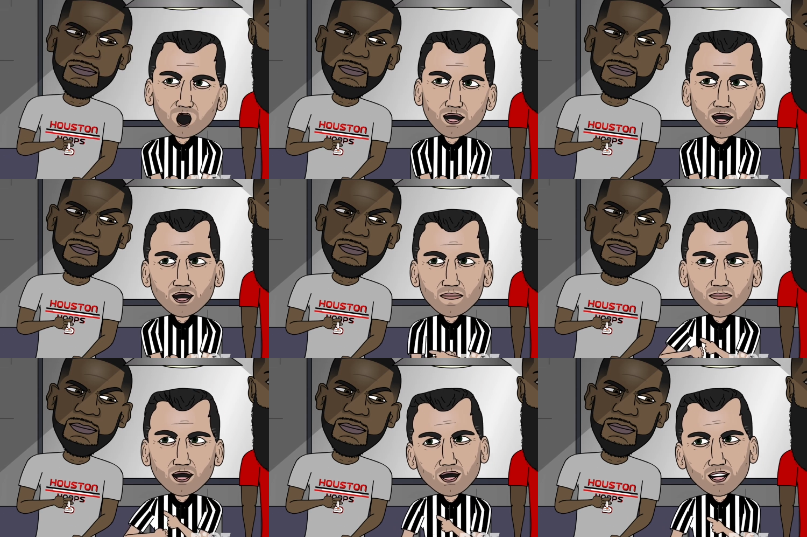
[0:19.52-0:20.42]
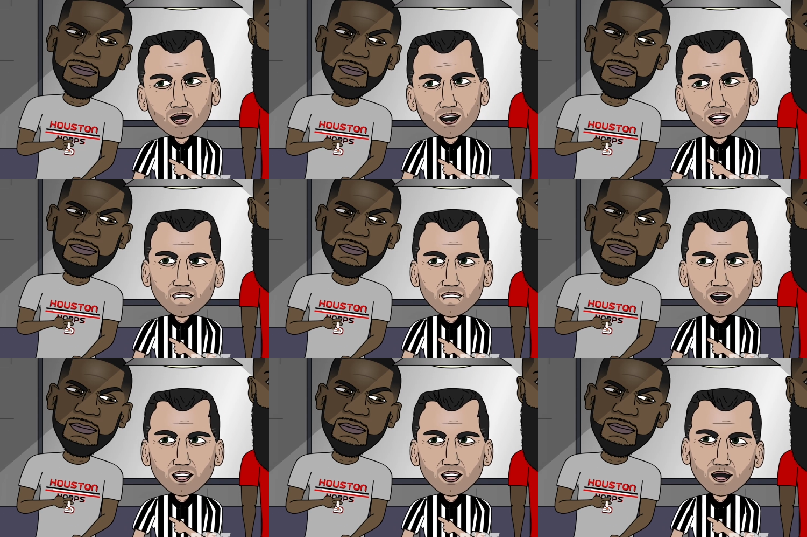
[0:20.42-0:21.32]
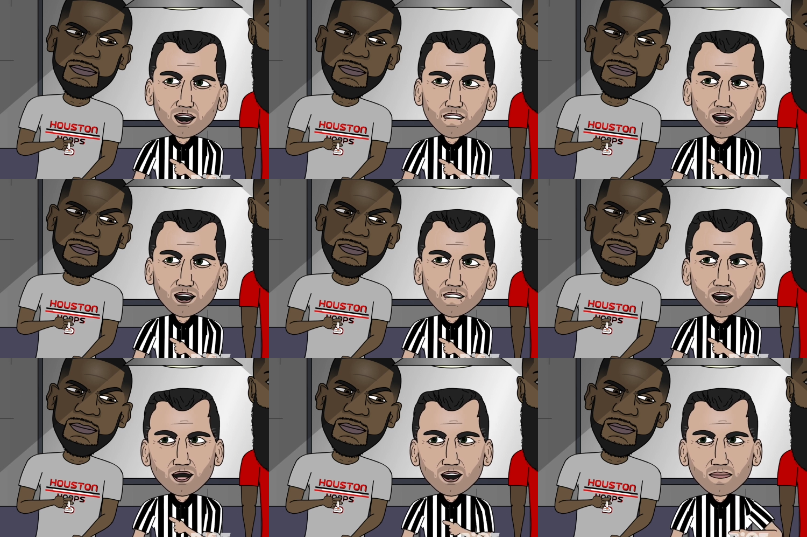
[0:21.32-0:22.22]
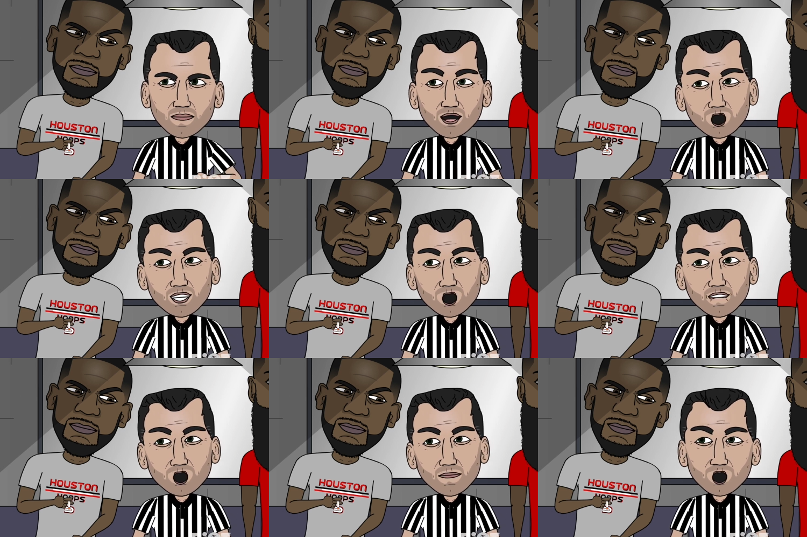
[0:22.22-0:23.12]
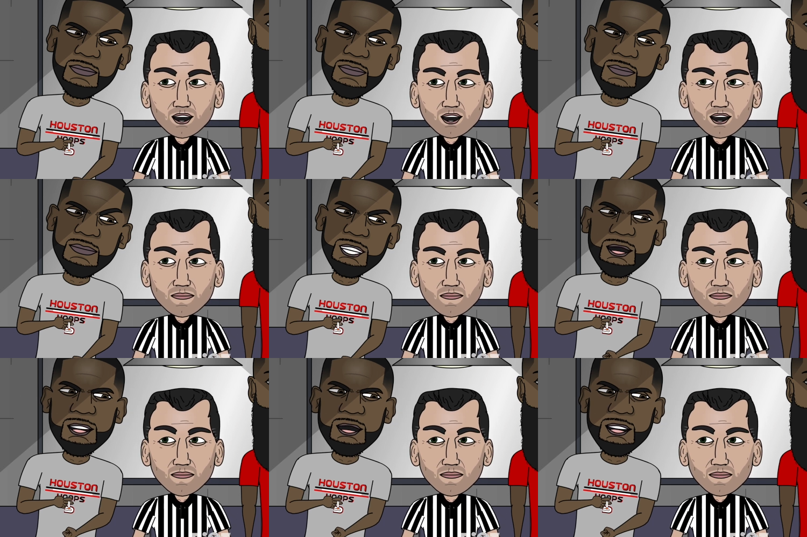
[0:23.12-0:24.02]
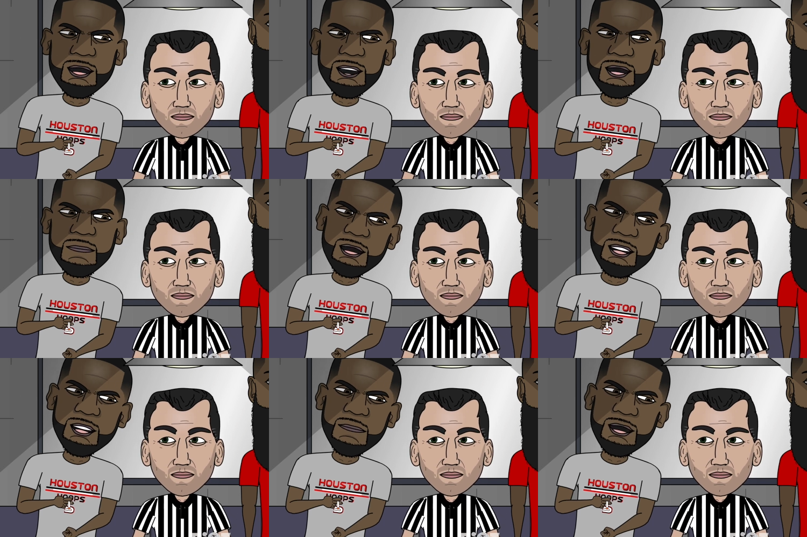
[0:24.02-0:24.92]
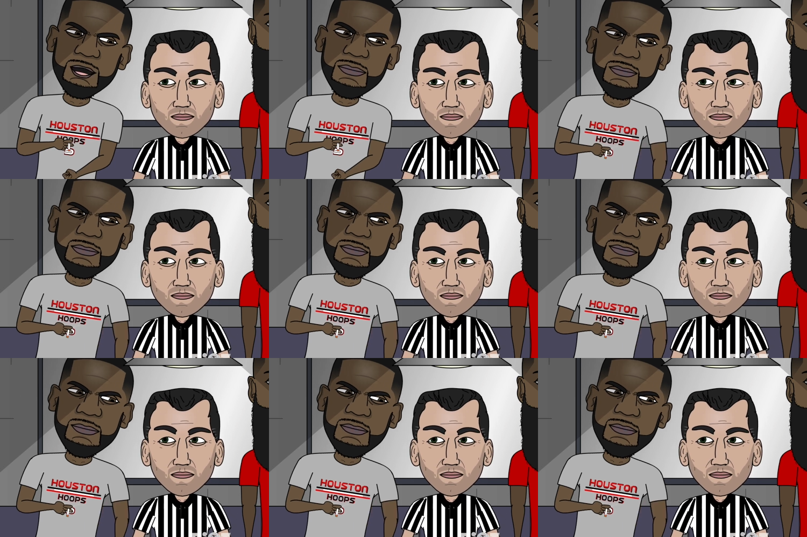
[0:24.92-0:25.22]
Speaker 1: Go ahead. You already got fined 35 grand. Why not go for more? Tell the league to bill me.